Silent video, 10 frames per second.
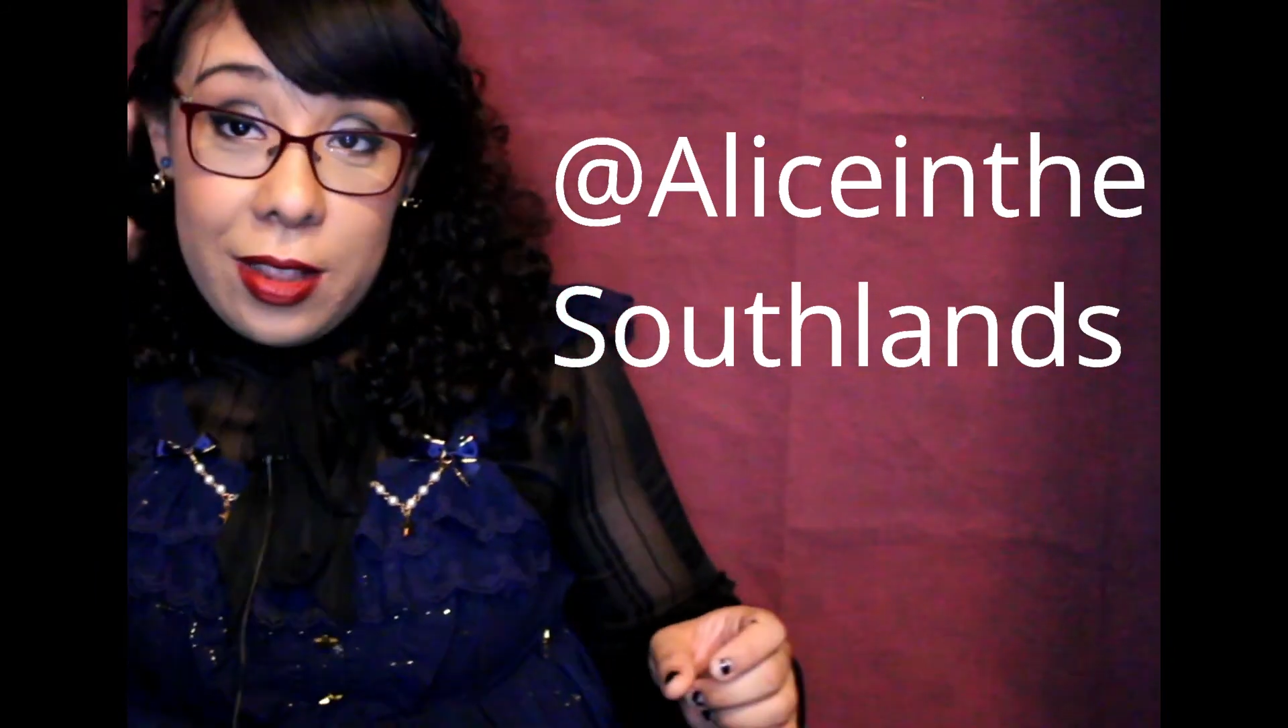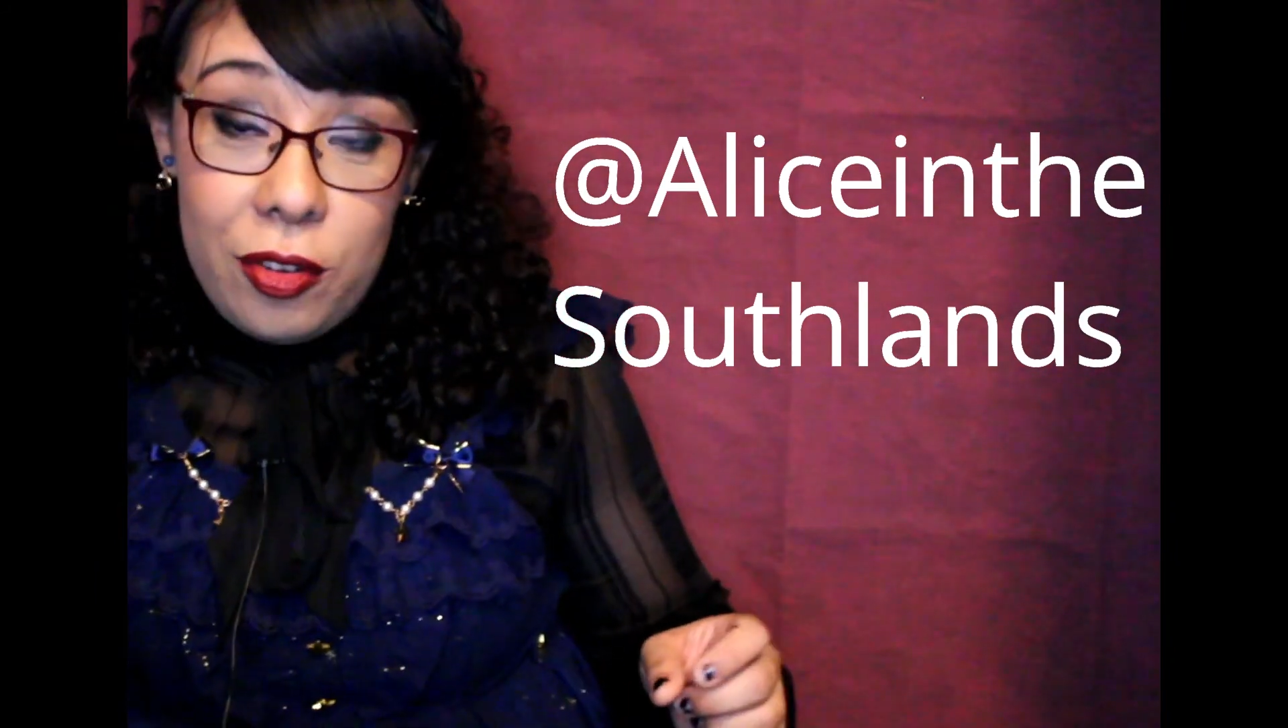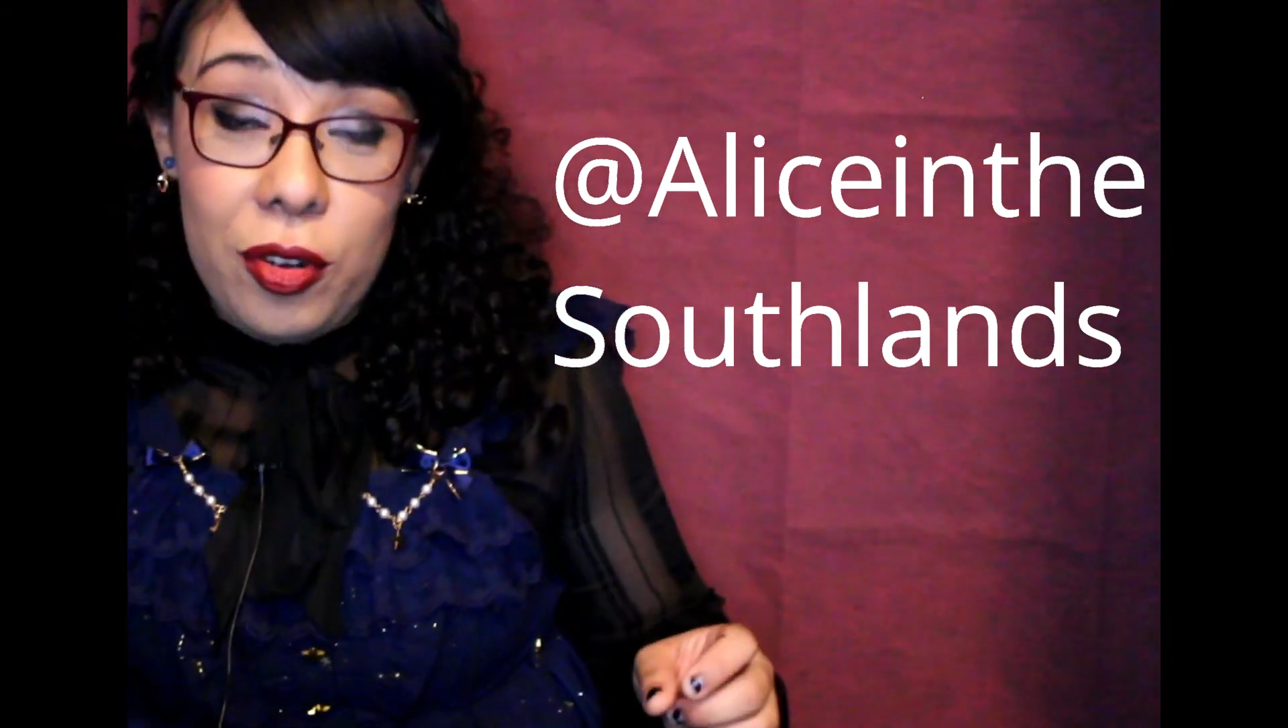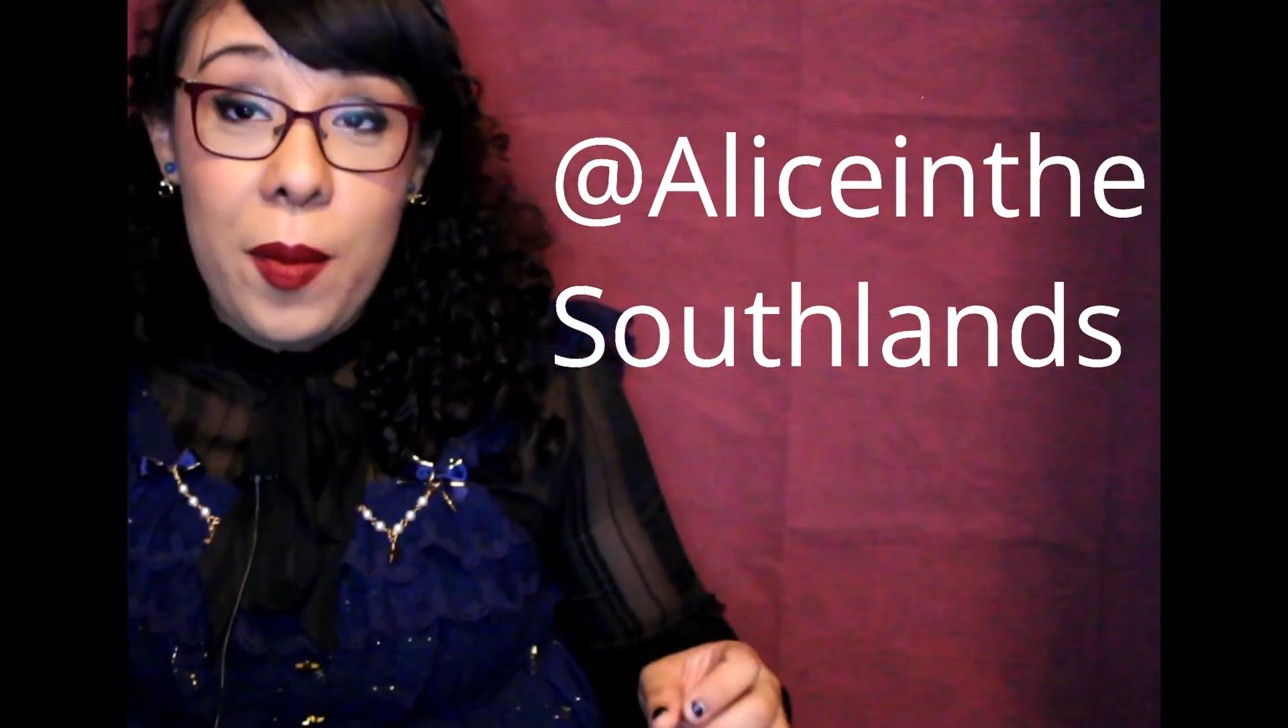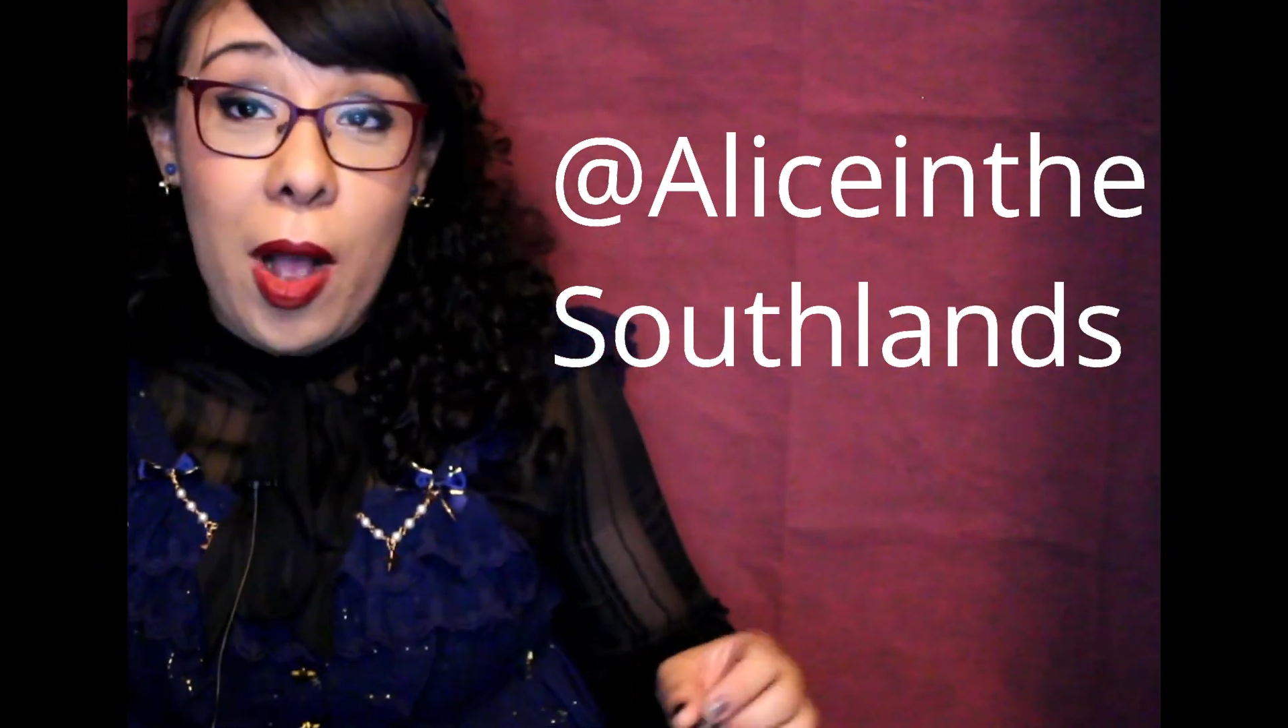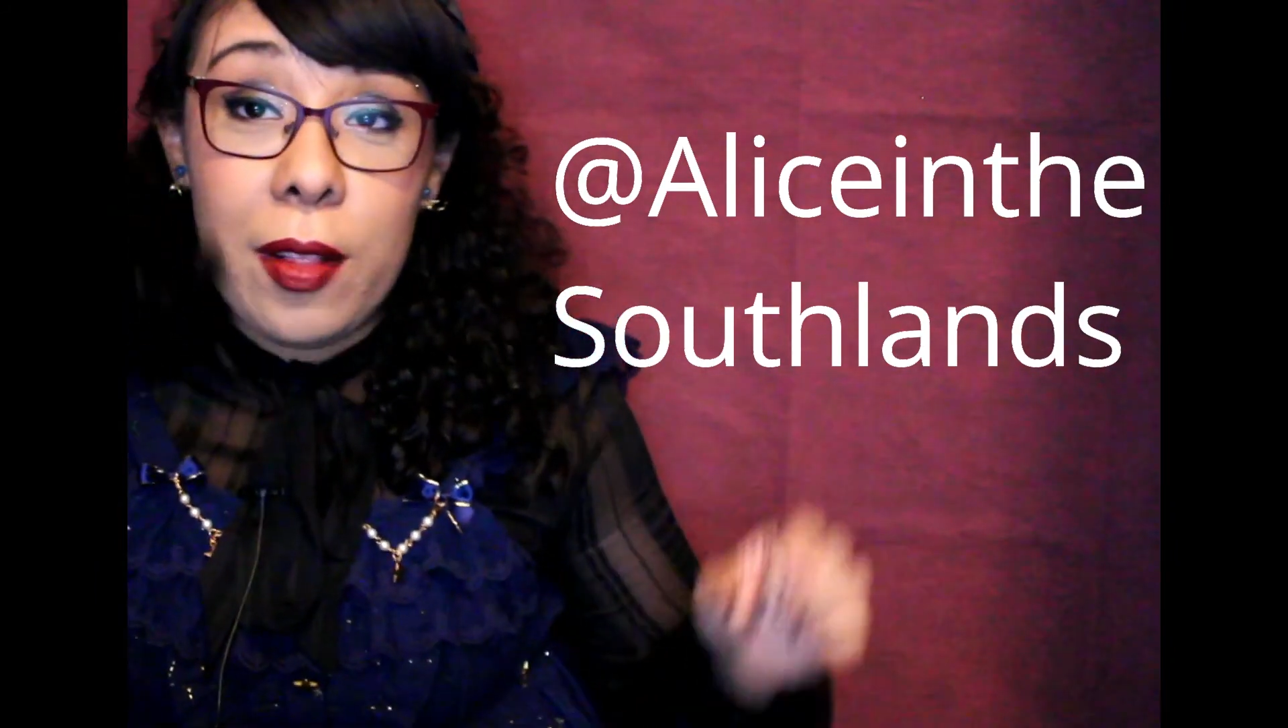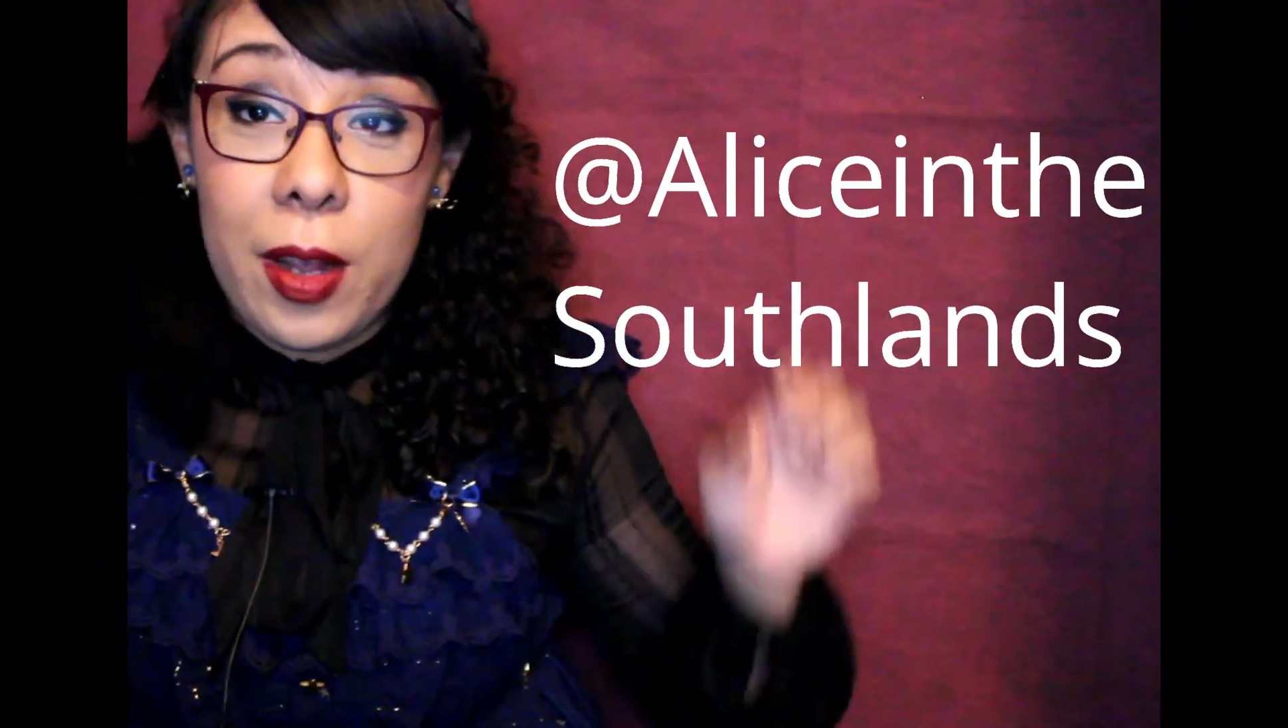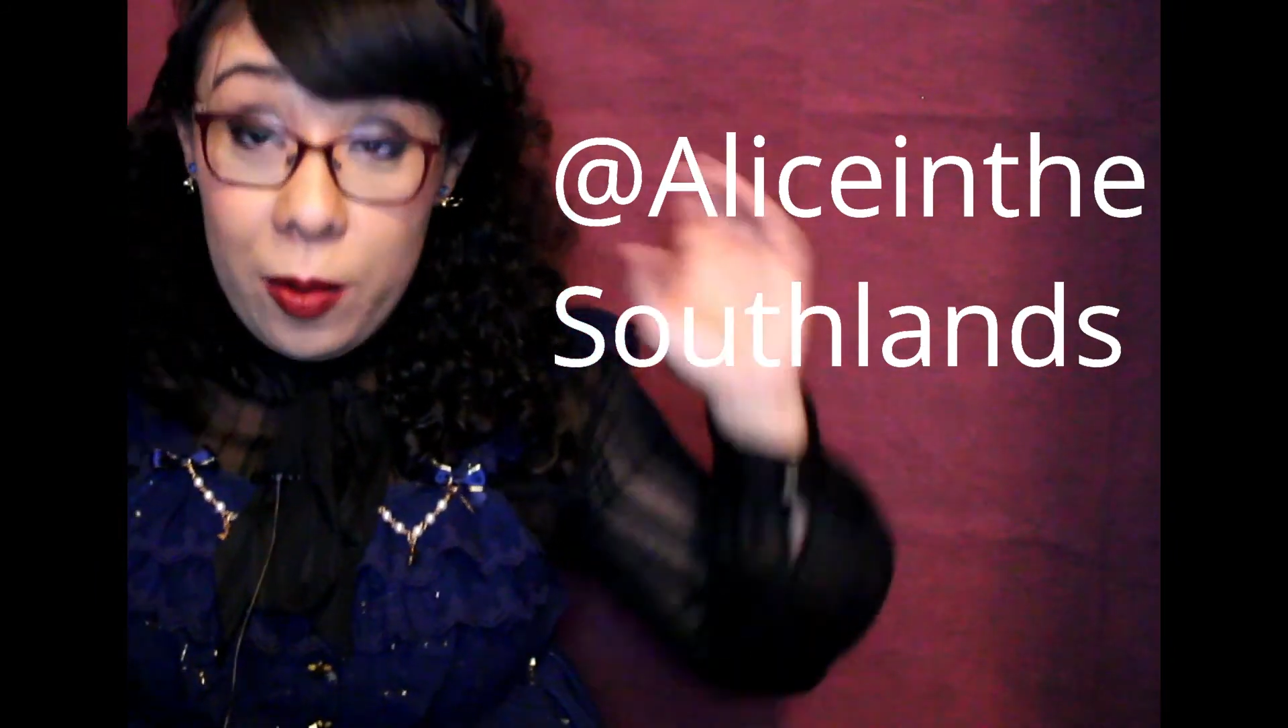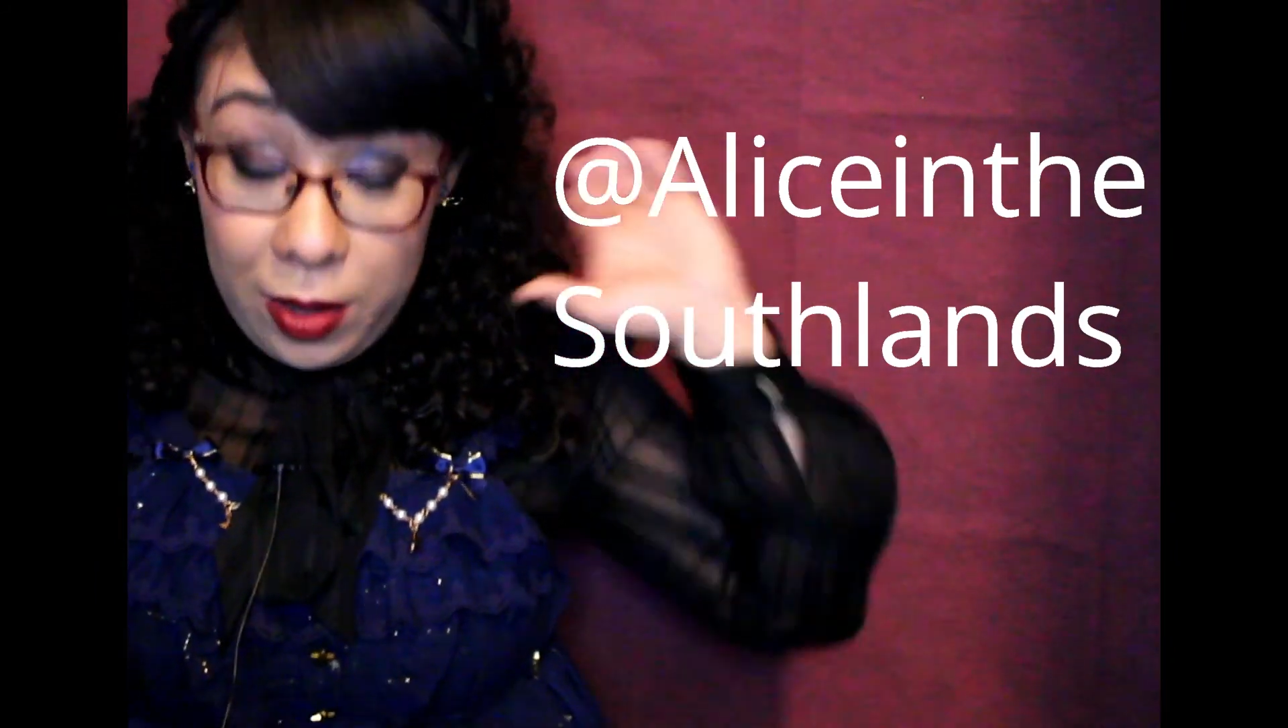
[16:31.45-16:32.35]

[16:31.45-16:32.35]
the Dreamholic